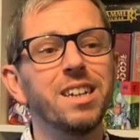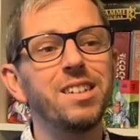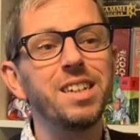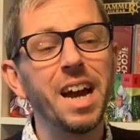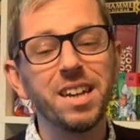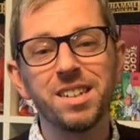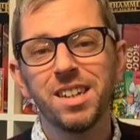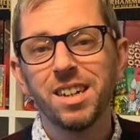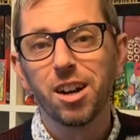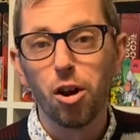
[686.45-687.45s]
to get
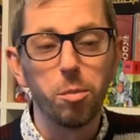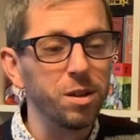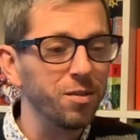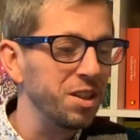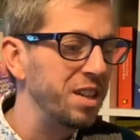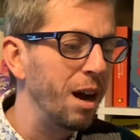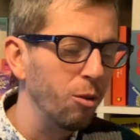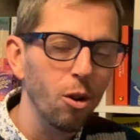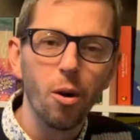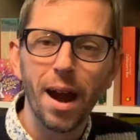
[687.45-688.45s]
a copy of this now
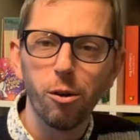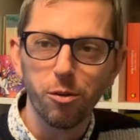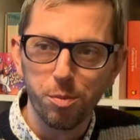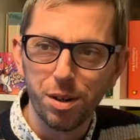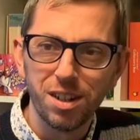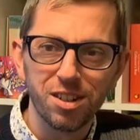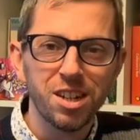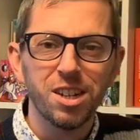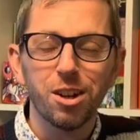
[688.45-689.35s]
long out of print